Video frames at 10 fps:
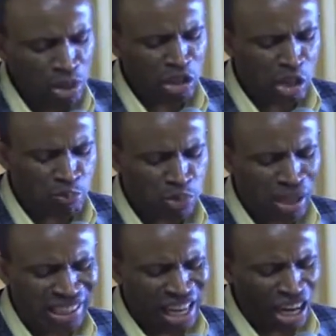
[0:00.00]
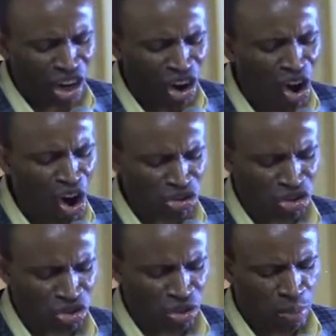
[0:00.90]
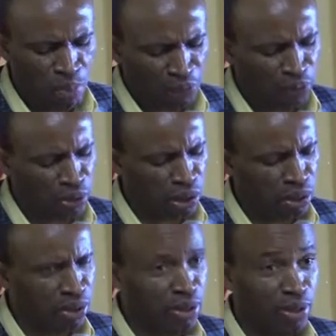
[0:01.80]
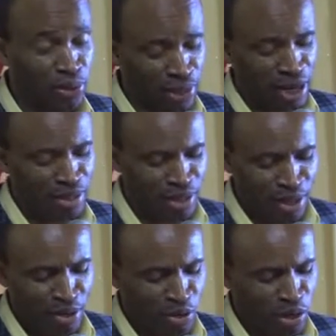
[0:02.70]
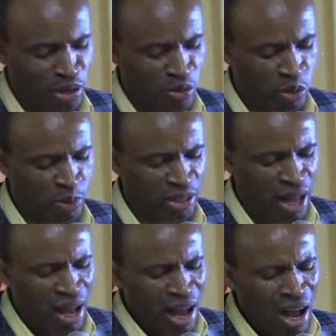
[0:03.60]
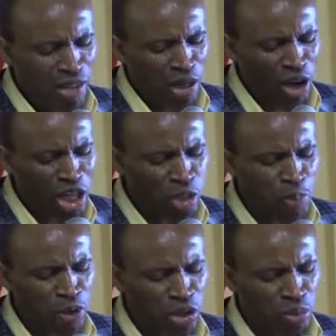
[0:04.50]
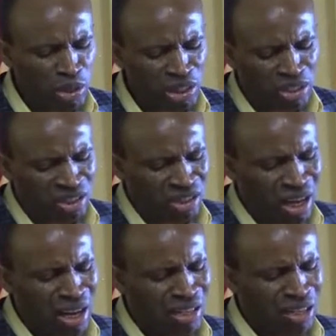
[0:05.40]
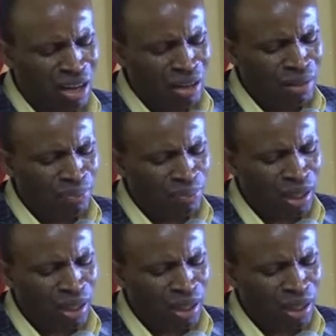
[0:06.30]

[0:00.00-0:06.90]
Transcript: And Moses brought their cords before the Lord. Look at God respond. And the Lord spoke unto Moses, saying,